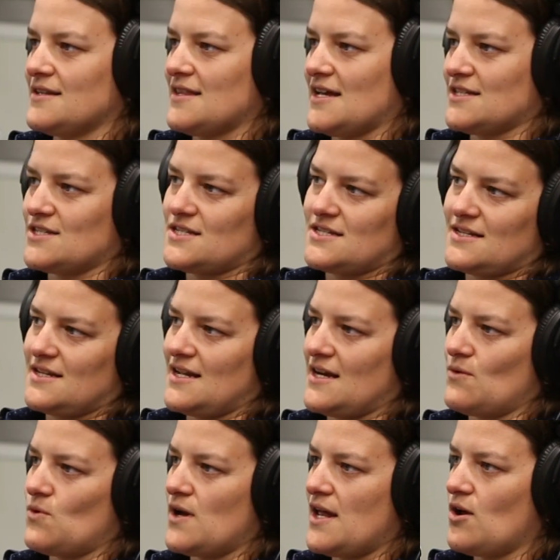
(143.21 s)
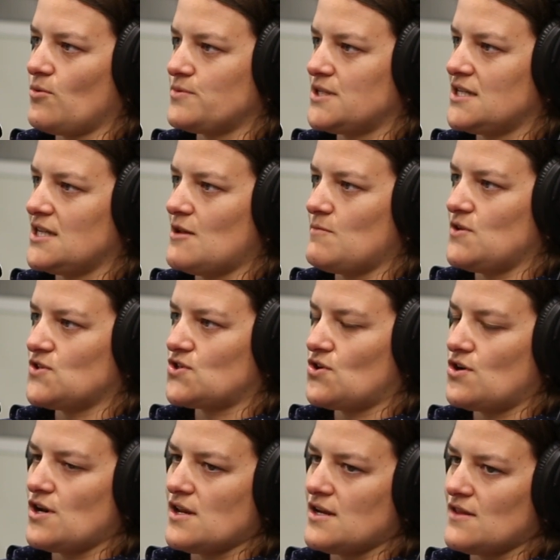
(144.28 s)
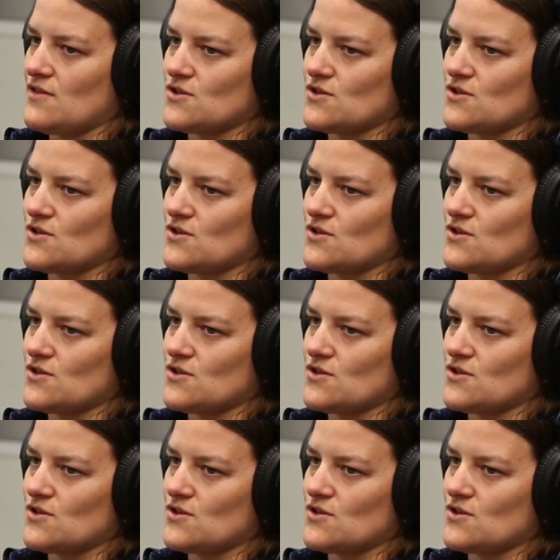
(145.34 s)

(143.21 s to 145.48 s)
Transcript: that's kind of what helped get me started in